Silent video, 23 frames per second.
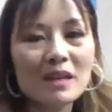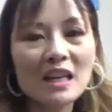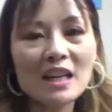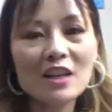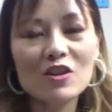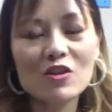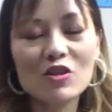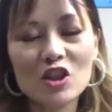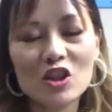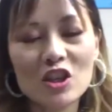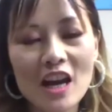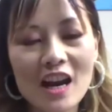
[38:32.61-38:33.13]

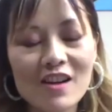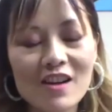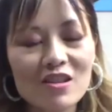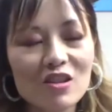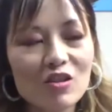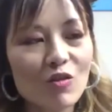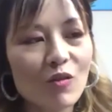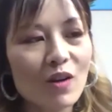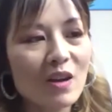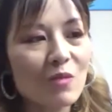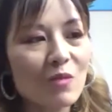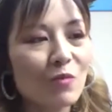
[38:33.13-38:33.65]
to share
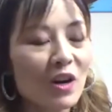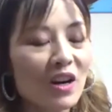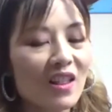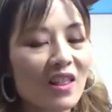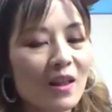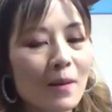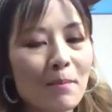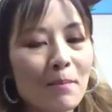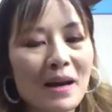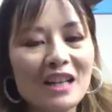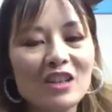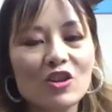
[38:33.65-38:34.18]
screen one of the
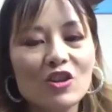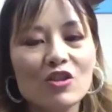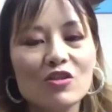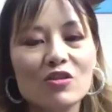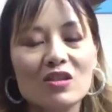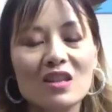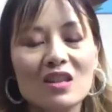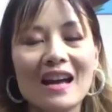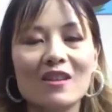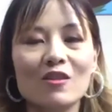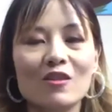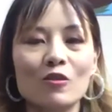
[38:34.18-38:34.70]
pictures
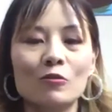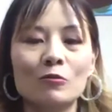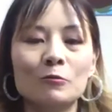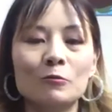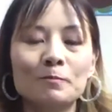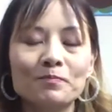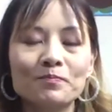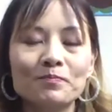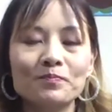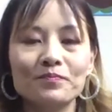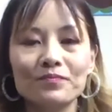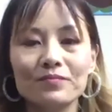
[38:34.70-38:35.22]
that you
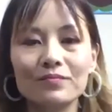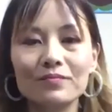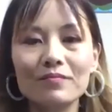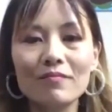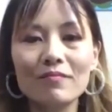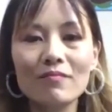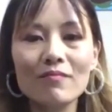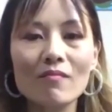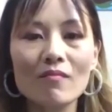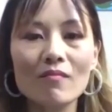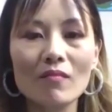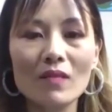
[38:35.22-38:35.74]

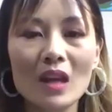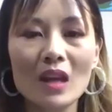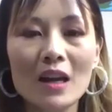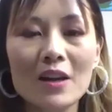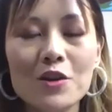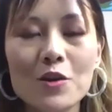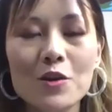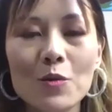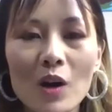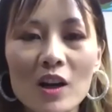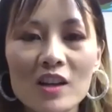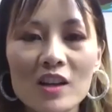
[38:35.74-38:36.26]
want to